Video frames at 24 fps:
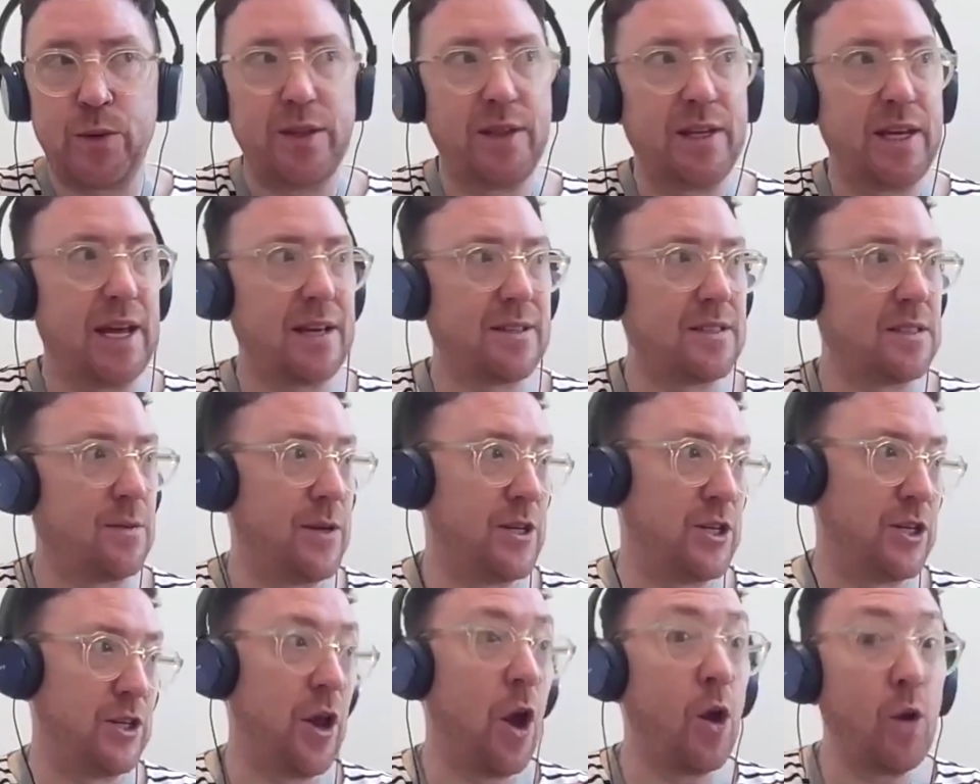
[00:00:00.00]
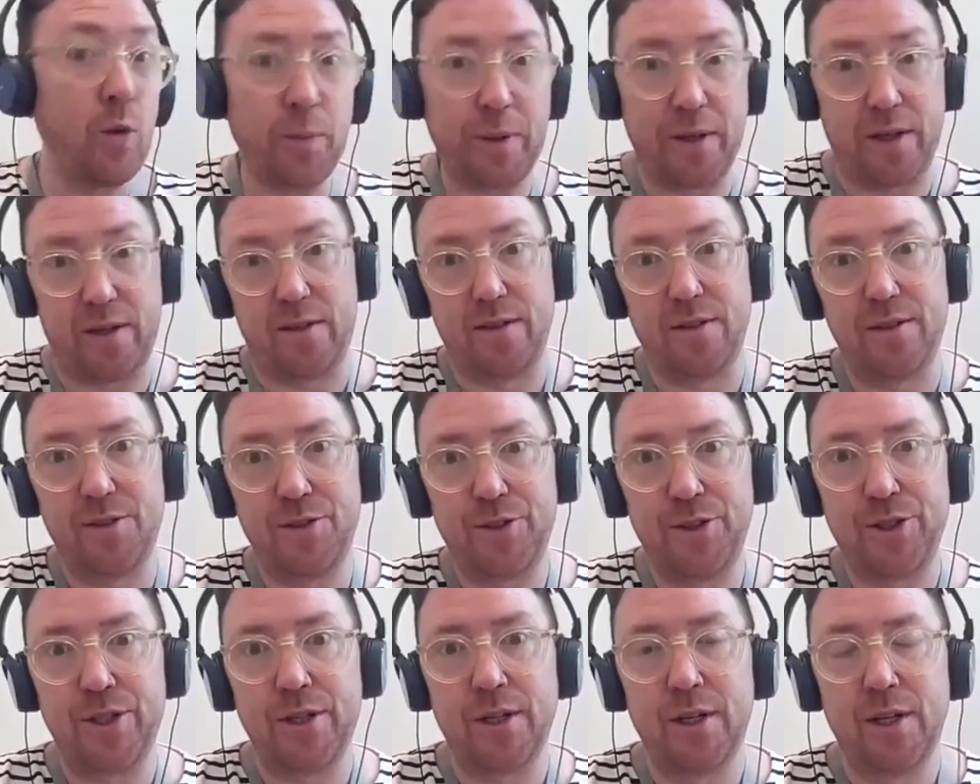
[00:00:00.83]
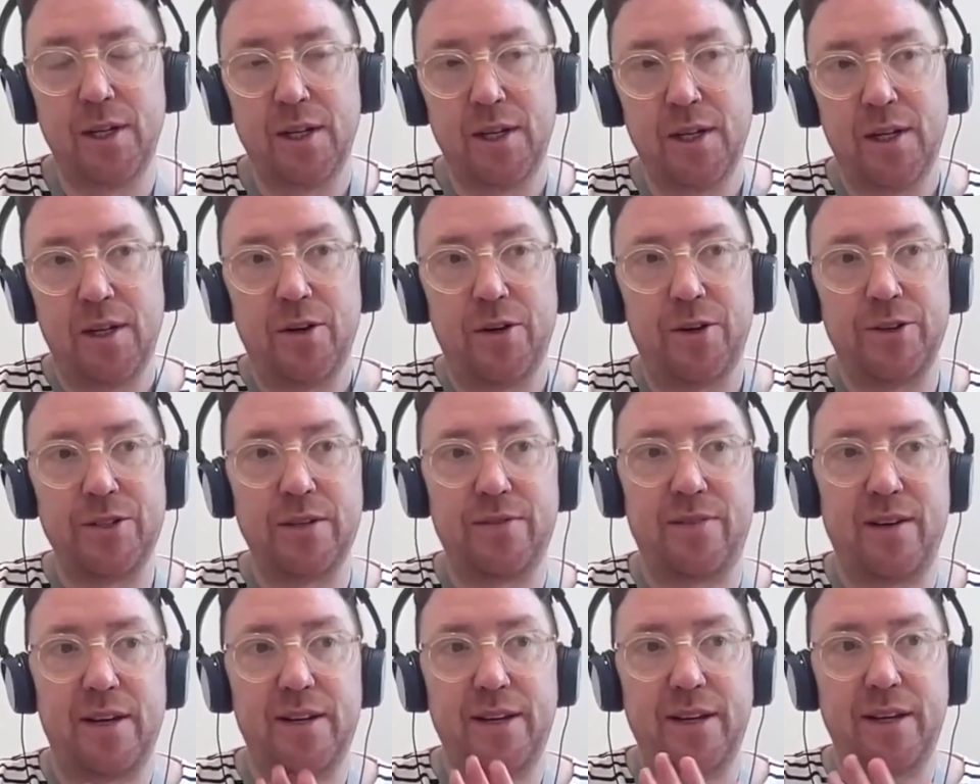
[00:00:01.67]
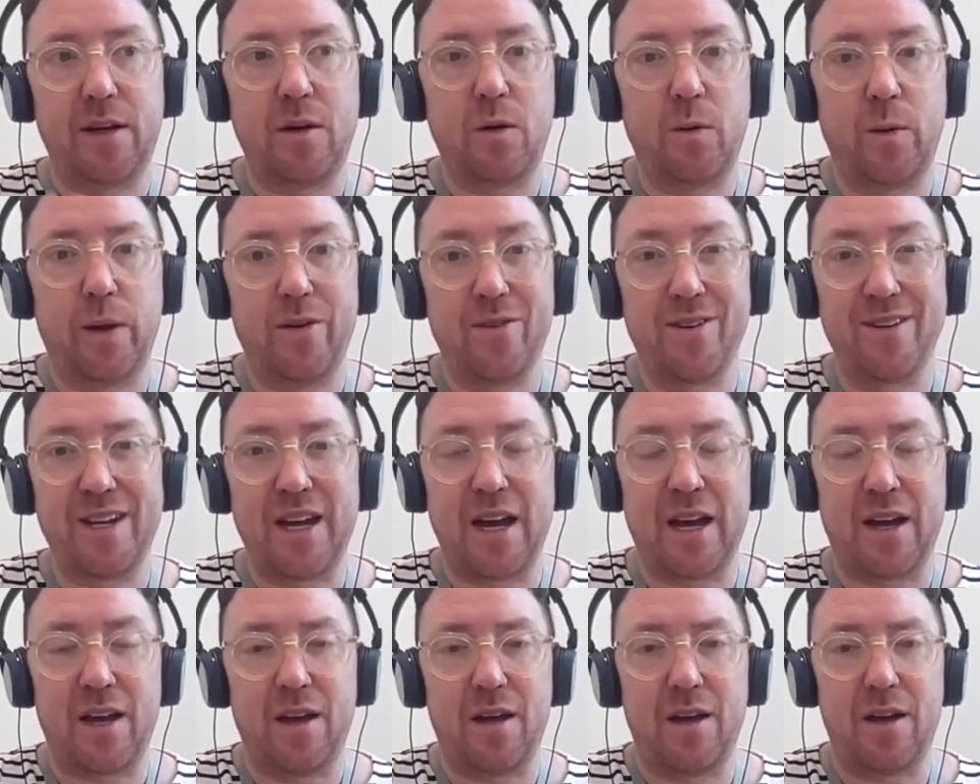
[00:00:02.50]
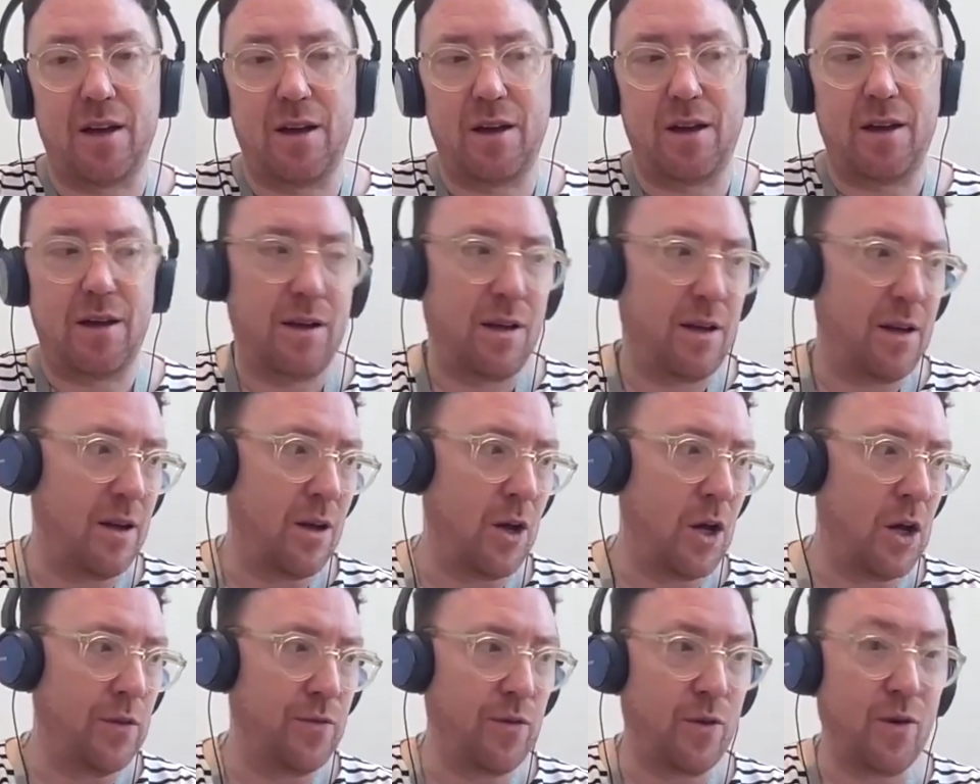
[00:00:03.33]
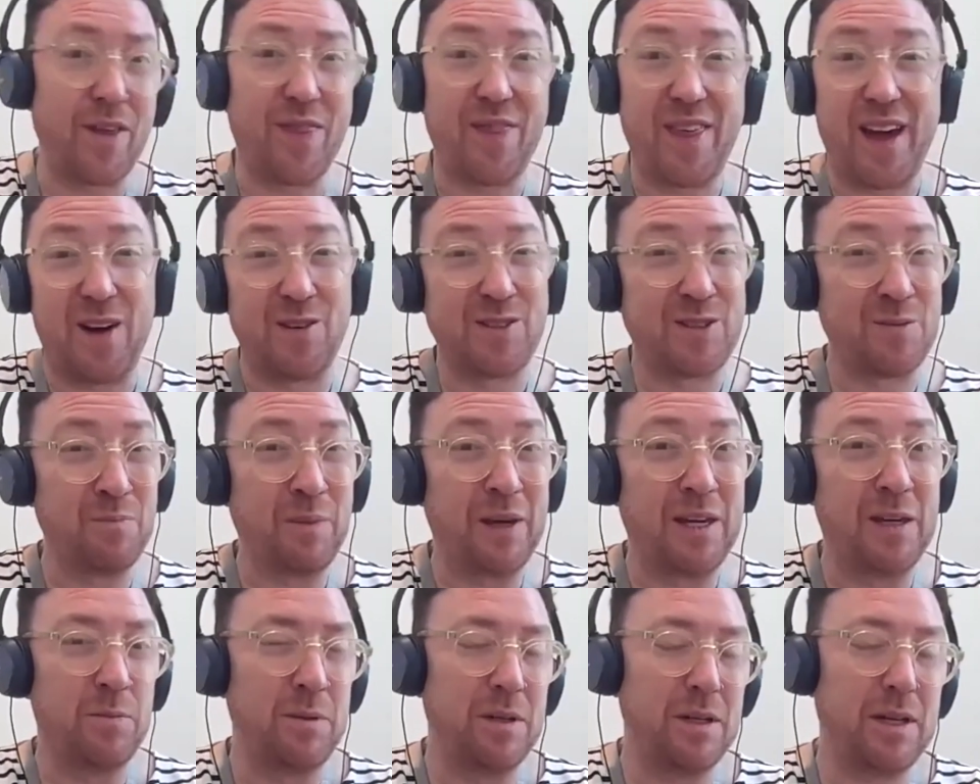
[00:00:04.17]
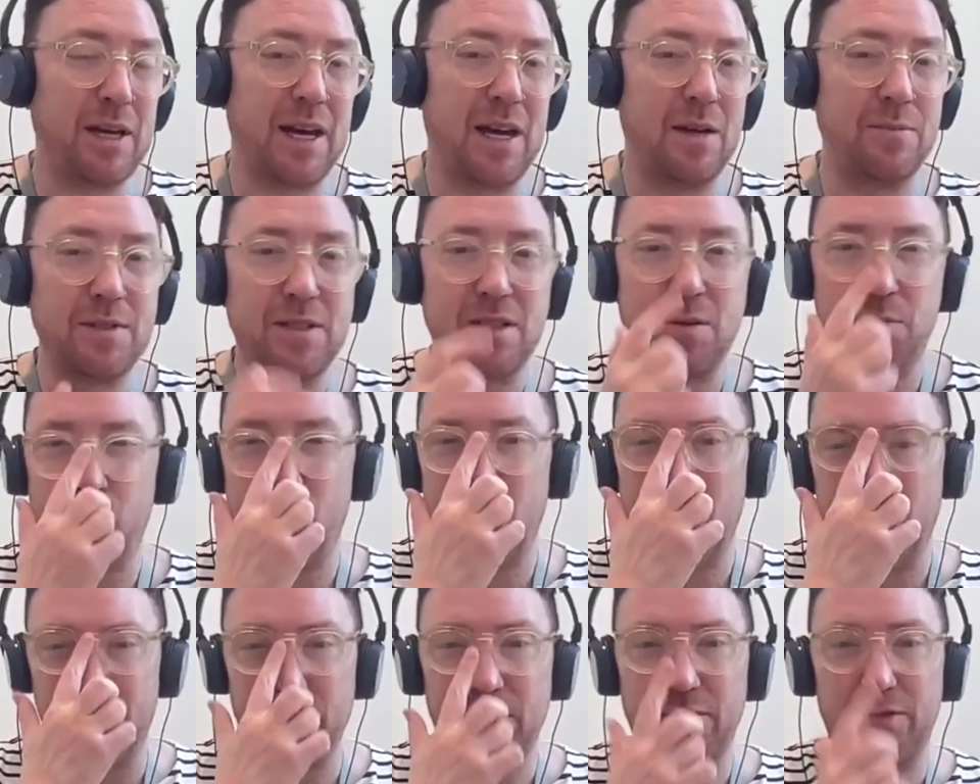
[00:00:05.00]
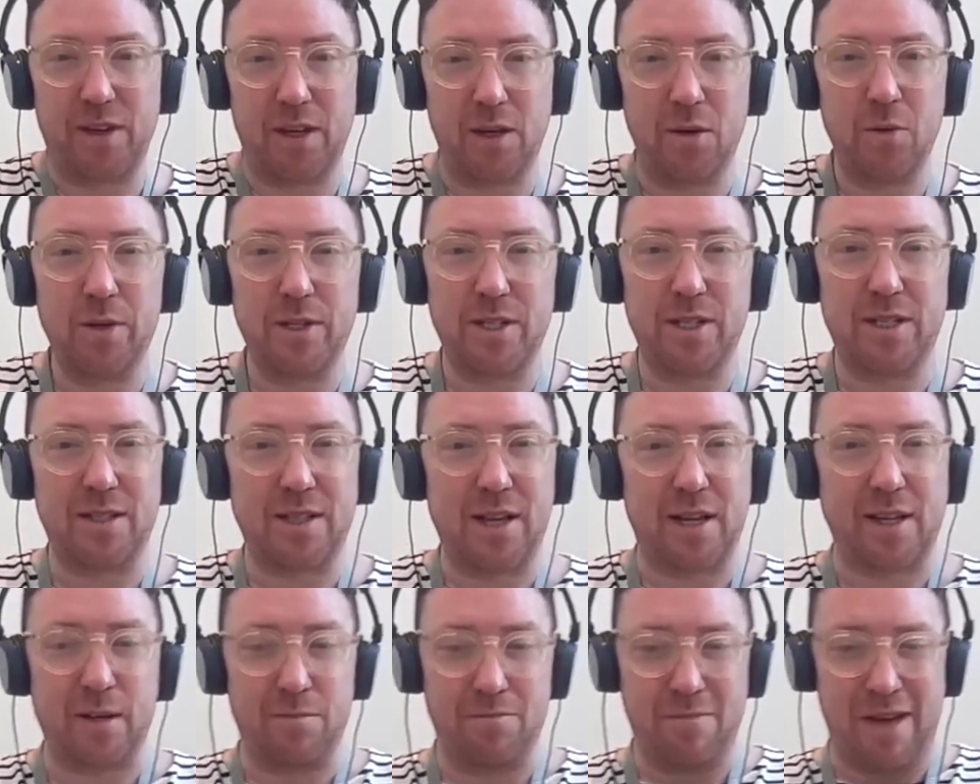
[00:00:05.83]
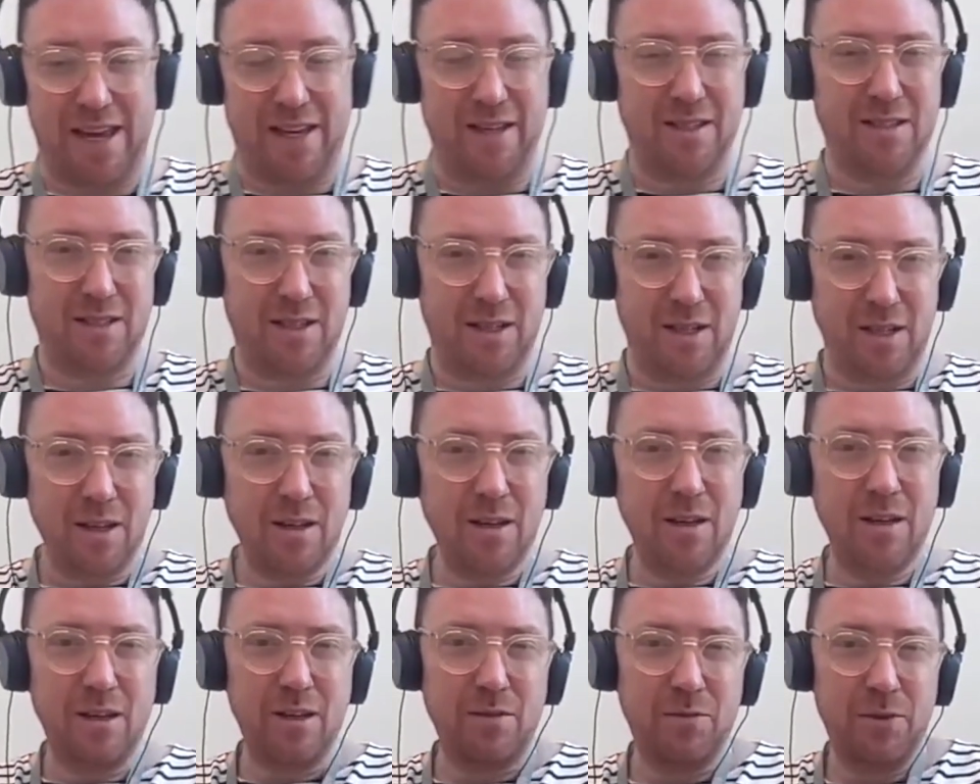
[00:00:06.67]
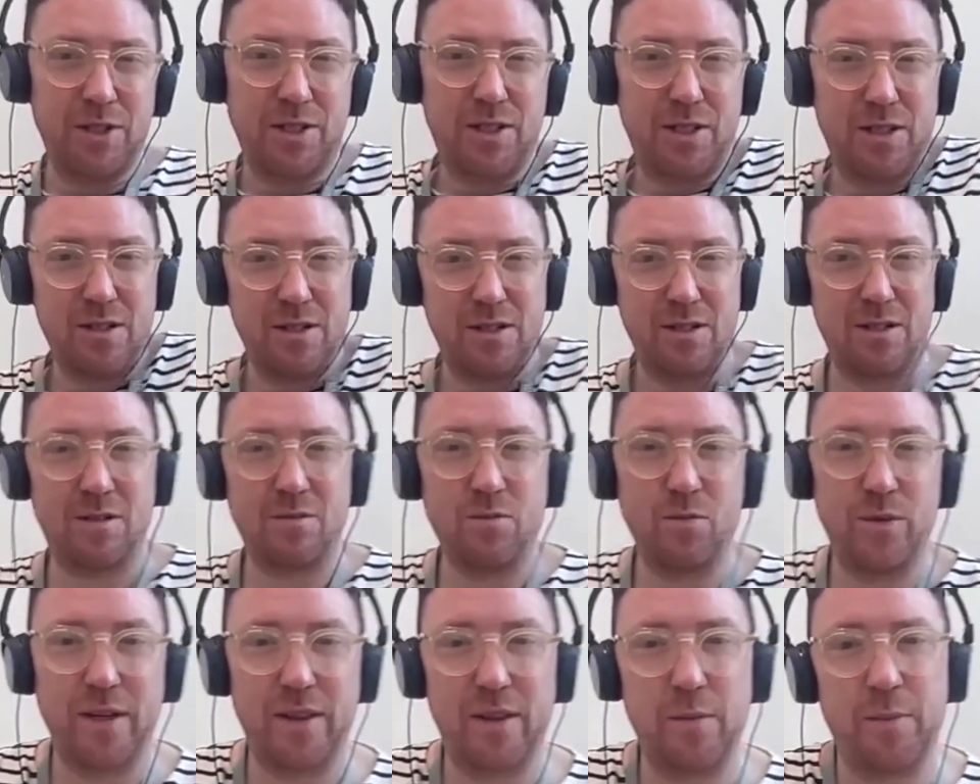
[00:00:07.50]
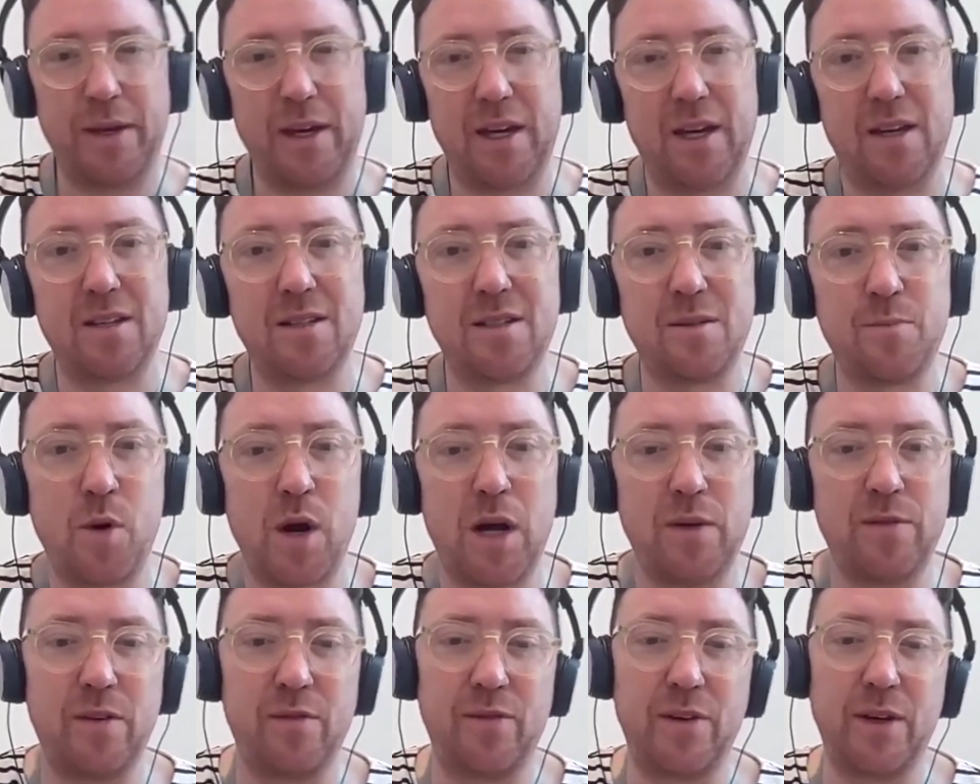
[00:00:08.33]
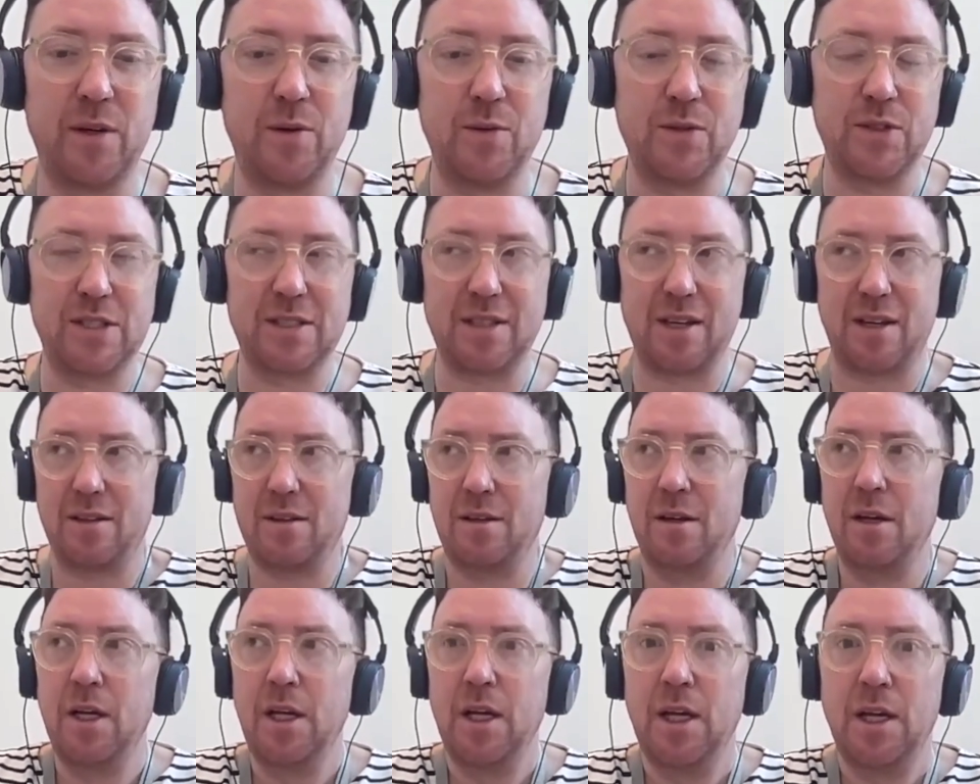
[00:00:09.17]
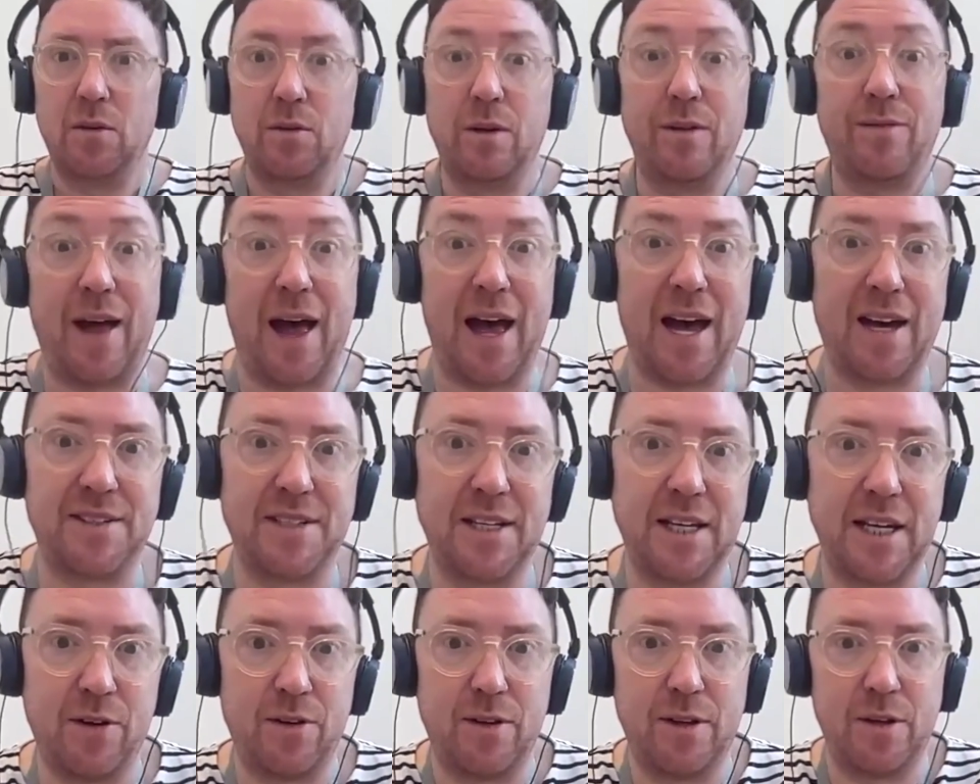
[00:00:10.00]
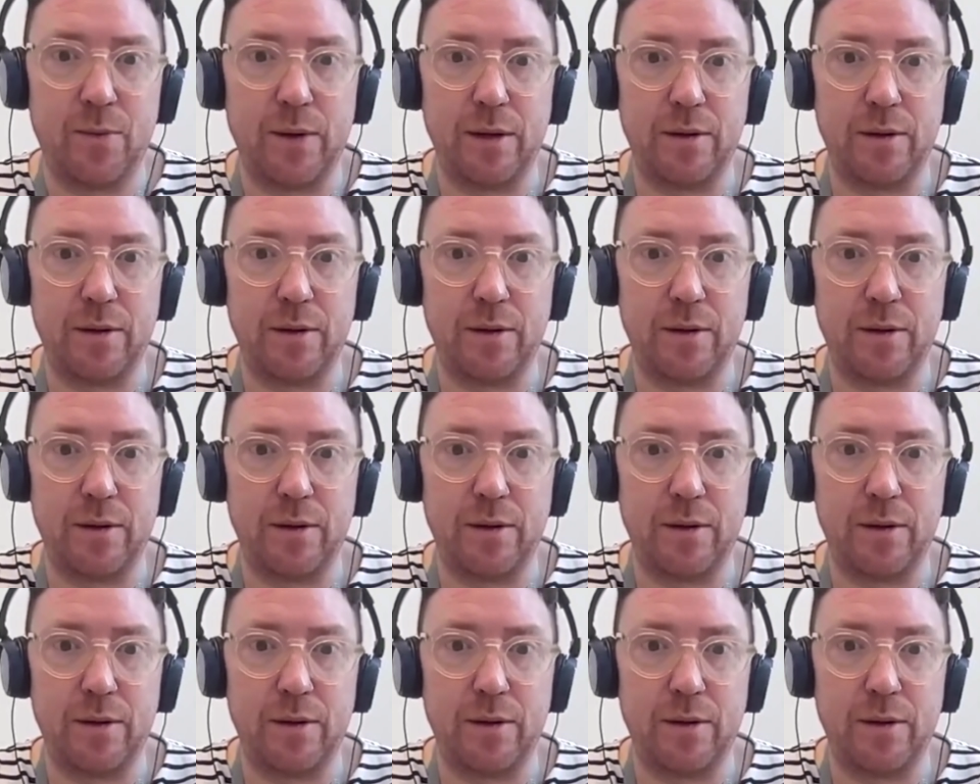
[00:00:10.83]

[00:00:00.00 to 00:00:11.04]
when the exhibition opened, Undefining Queer, over 1,000 people came to the private view, which is like amazing, which is one of the biggest private views that we've had here at the